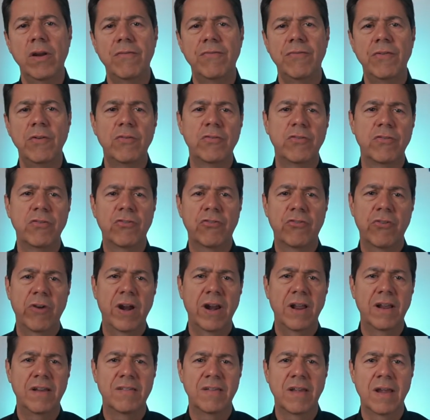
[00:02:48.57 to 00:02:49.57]
futures
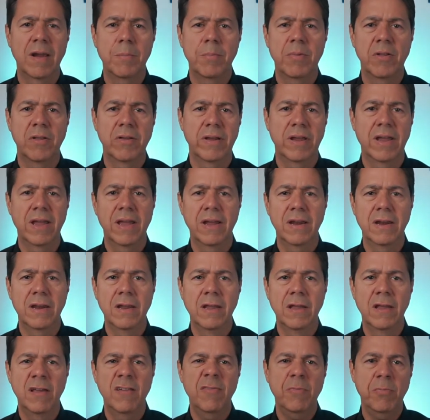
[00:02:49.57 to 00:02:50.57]
trade example
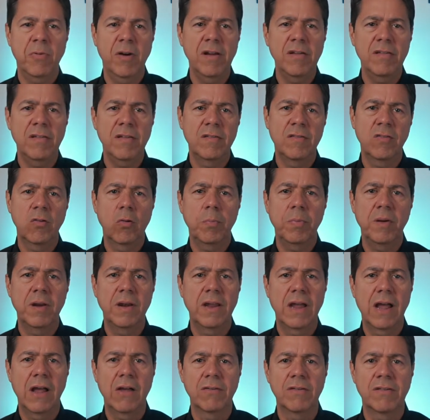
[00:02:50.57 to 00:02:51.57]
again, if prices
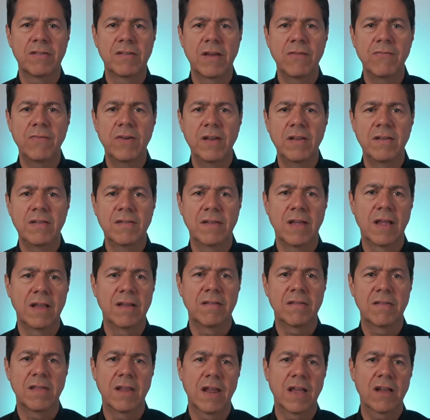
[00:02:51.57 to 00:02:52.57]
open down 70
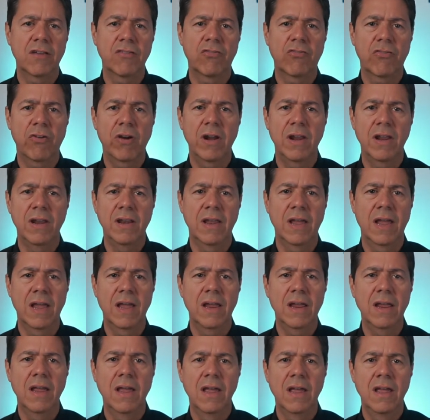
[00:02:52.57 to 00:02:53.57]
cents the next trading
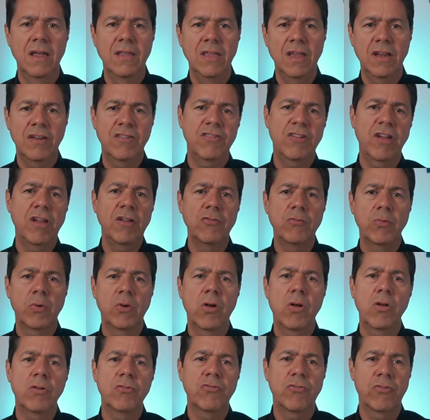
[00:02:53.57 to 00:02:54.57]
day, the exchange
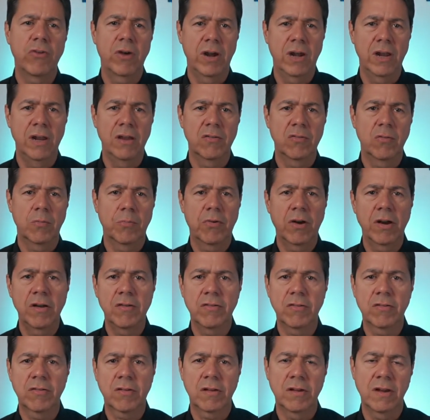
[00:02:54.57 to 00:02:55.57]
would halt trading so
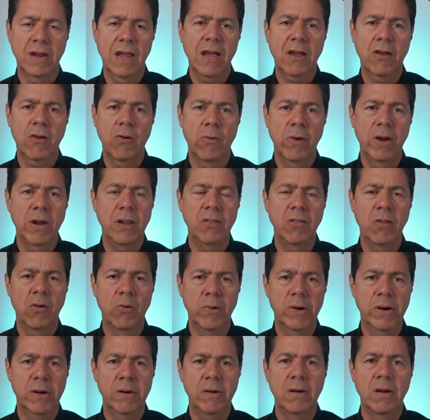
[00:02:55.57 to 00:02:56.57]
prices could not go any
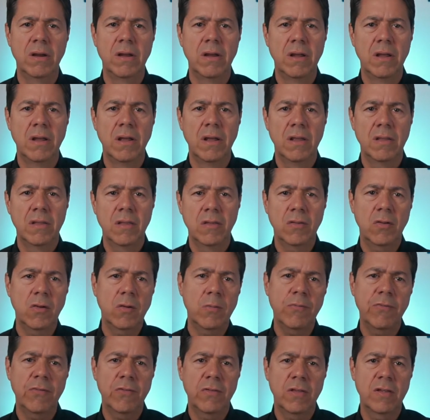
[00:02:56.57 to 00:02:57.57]
lower. The
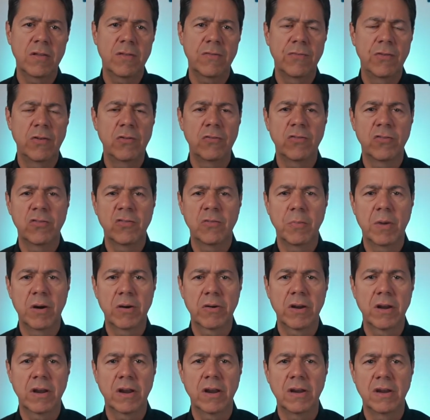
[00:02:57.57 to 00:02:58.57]
term for this futures
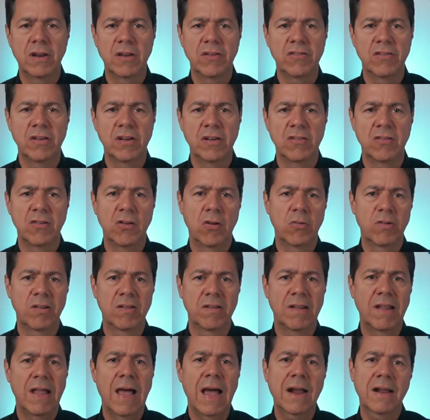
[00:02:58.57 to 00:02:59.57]
market condition is known
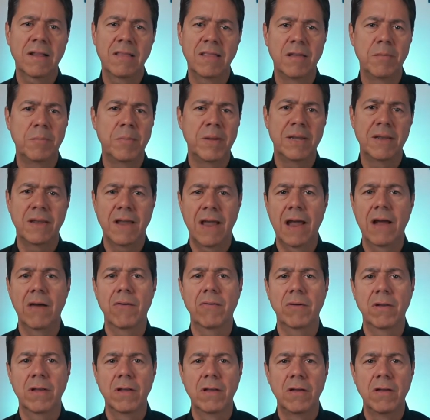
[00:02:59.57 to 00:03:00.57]
as lock limit
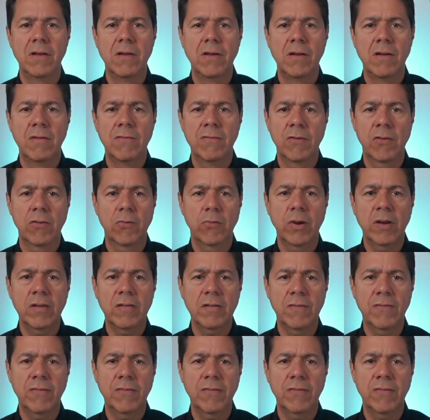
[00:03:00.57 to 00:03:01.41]
down. For the rest of